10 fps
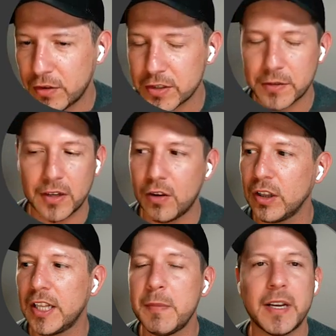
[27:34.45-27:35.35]
There's
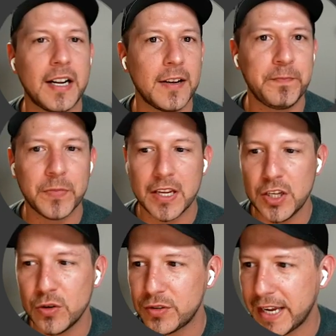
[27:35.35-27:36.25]
unlimited
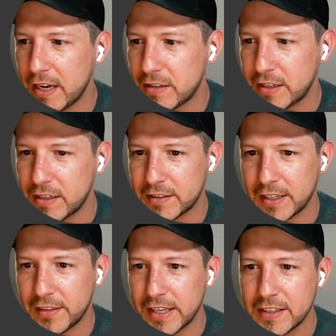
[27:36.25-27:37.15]
use cases
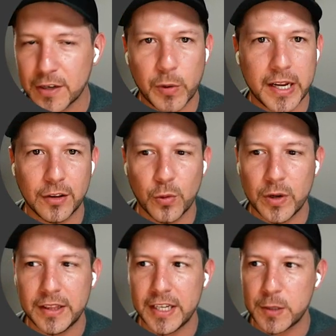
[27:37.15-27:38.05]
and things that we can do
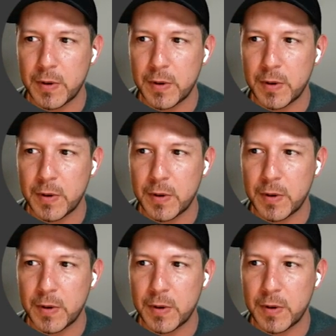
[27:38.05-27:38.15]
with these.